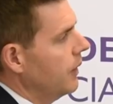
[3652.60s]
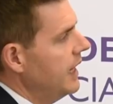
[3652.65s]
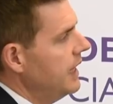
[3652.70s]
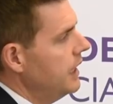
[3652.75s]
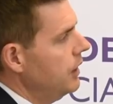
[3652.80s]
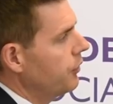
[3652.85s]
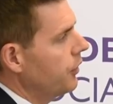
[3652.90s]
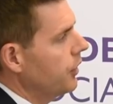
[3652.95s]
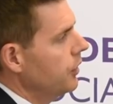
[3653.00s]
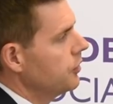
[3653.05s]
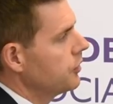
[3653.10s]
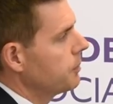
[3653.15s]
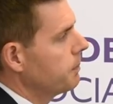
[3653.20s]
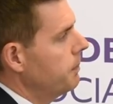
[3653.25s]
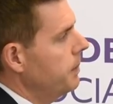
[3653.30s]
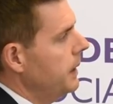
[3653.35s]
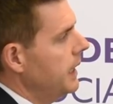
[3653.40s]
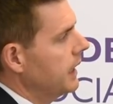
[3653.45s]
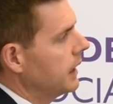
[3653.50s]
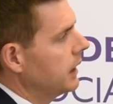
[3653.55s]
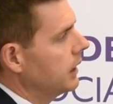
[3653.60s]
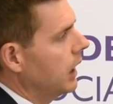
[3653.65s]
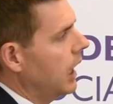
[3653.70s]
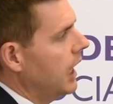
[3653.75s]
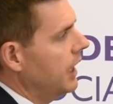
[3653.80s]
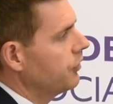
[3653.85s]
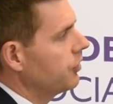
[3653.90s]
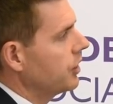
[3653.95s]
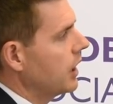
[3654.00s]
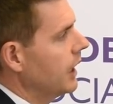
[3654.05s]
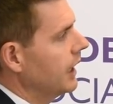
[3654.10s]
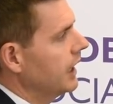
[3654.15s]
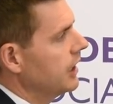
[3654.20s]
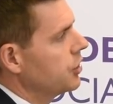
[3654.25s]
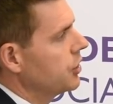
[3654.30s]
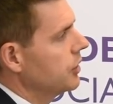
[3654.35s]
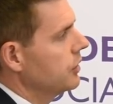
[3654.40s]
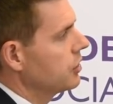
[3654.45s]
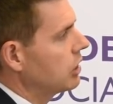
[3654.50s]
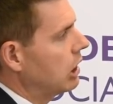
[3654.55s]
any of those big lifestyle
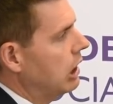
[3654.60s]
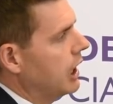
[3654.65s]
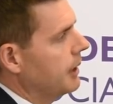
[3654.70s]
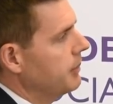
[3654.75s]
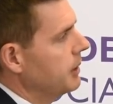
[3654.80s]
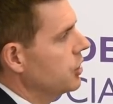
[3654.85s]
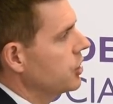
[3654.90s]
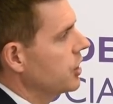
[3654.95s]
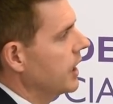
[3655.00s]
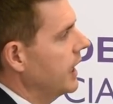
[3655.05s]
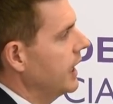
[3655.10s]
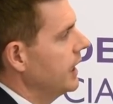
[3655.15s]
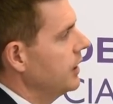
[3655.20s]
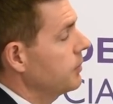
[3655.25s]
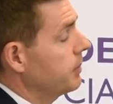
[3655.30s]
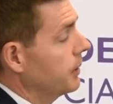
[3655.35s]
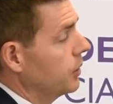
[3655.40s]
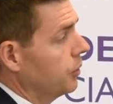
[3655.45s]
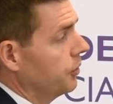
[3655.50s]
issues, climate change, but